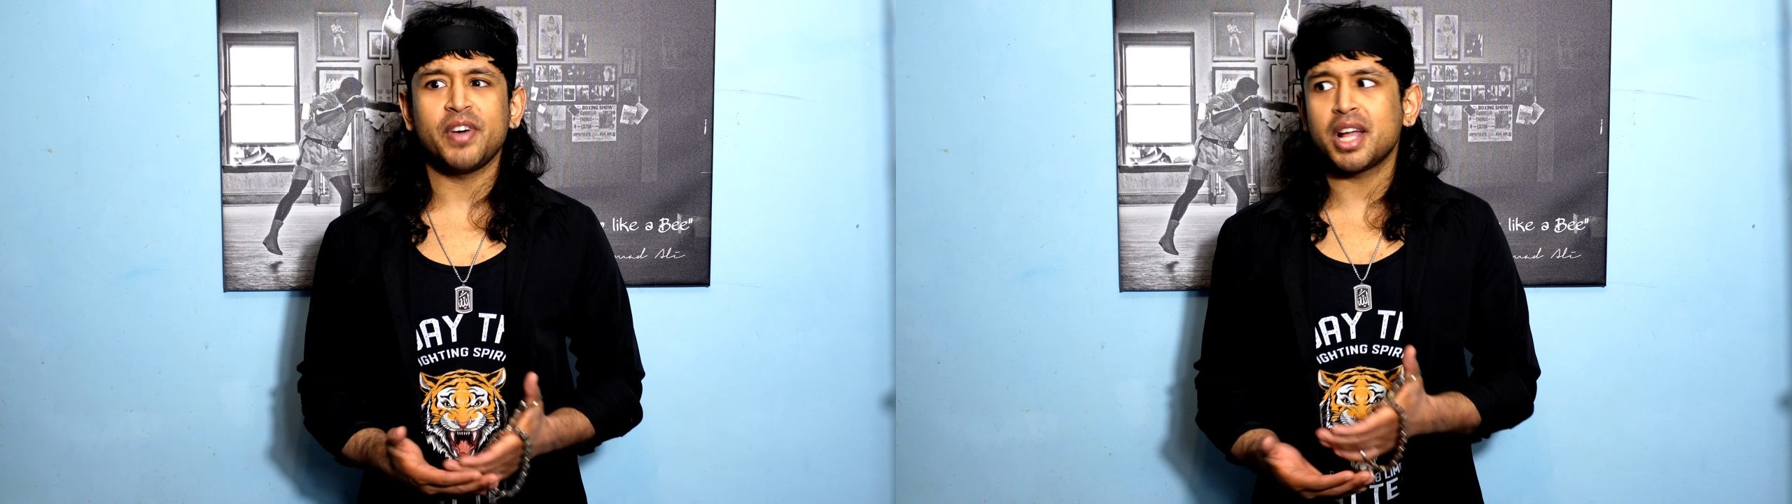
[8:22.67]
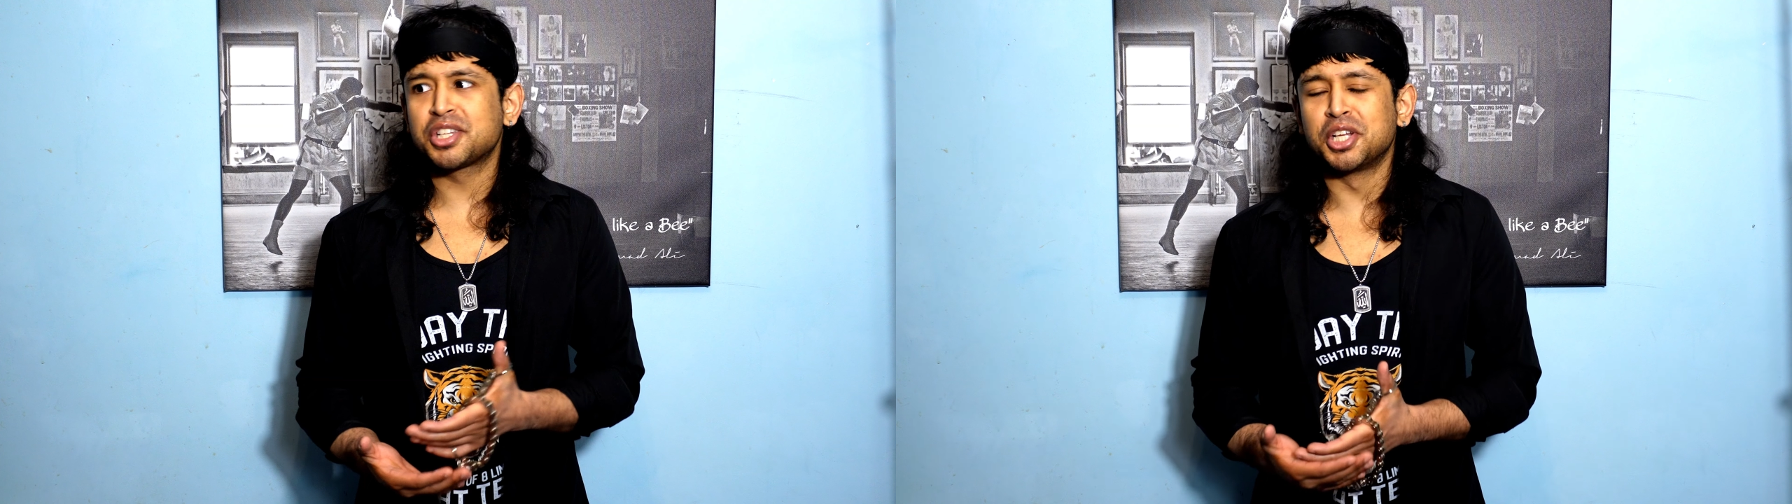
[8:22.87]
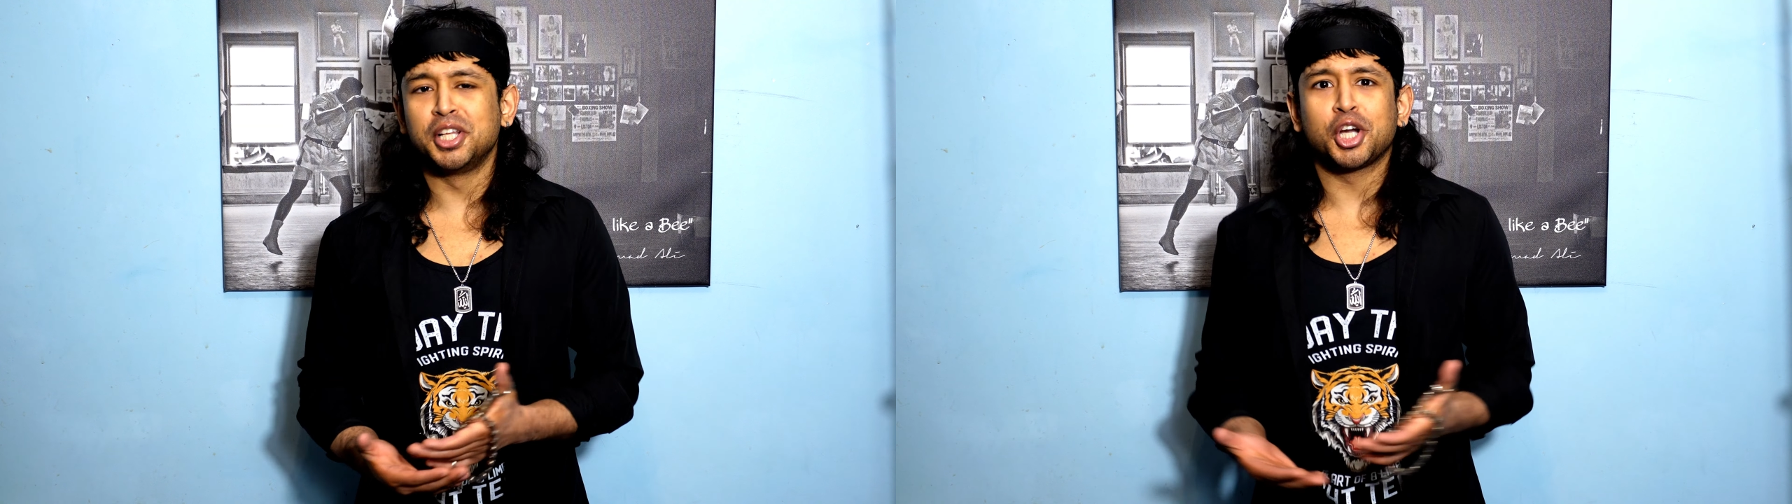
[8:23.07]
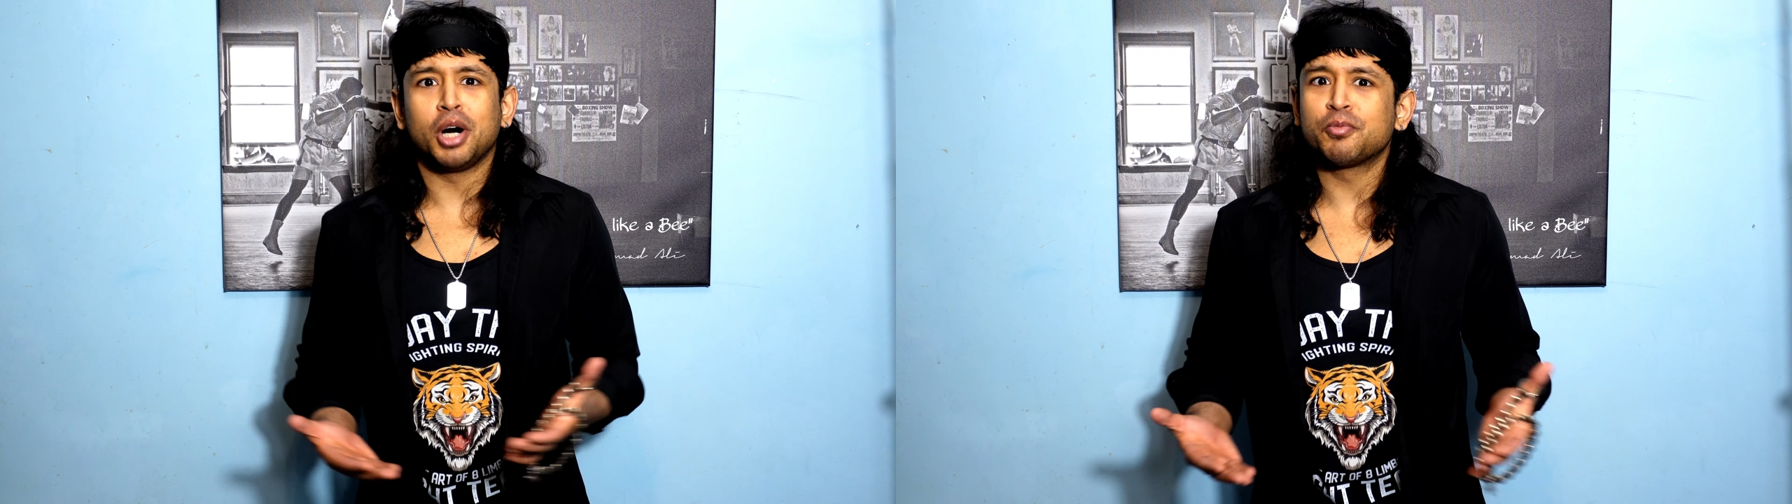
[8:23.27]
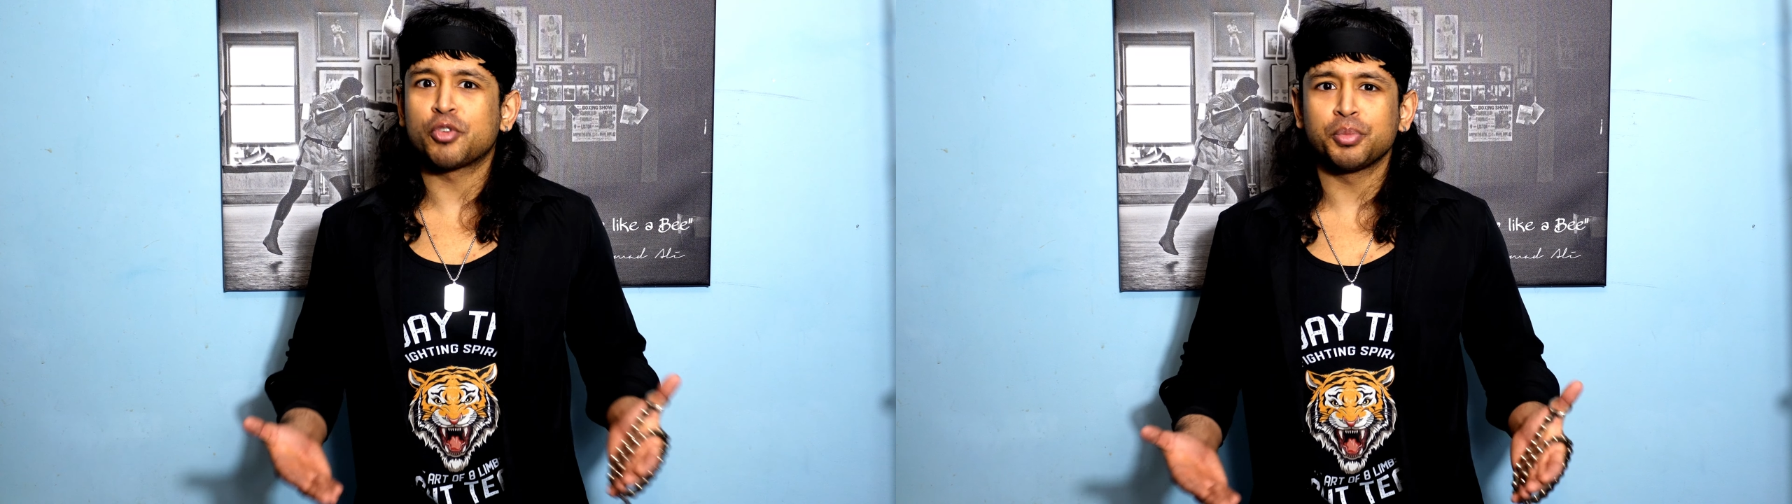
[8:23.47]
actually
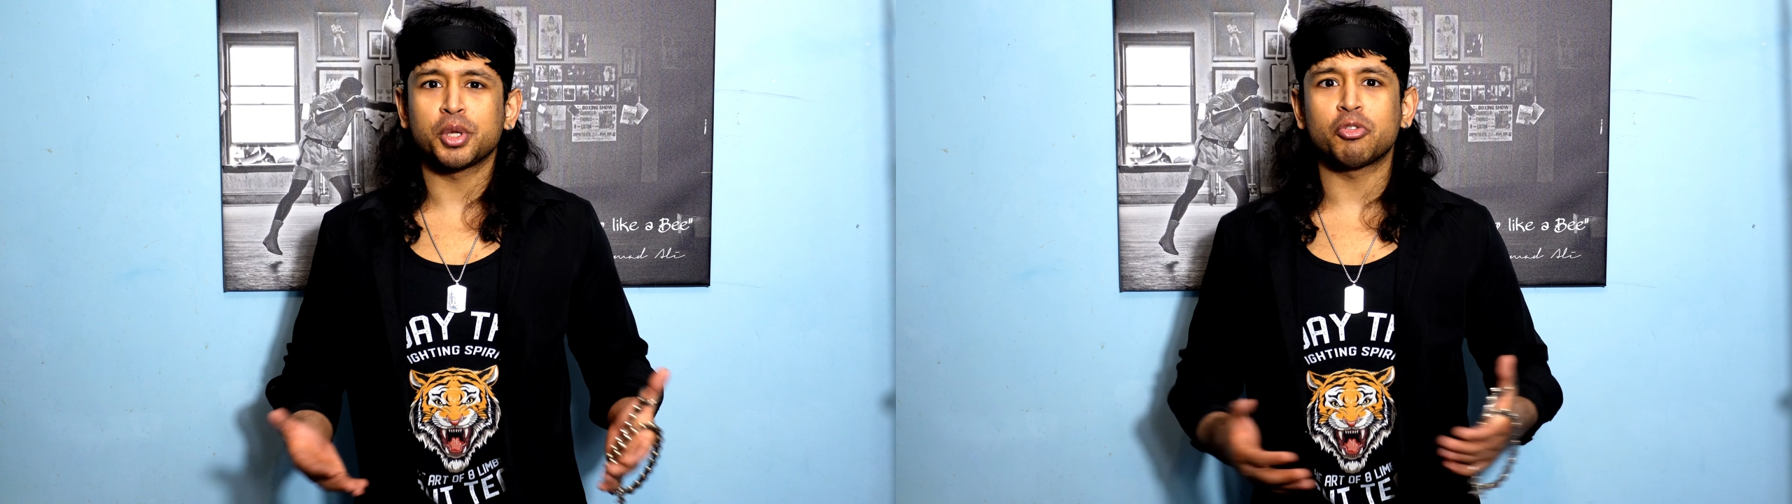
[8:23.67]
come from the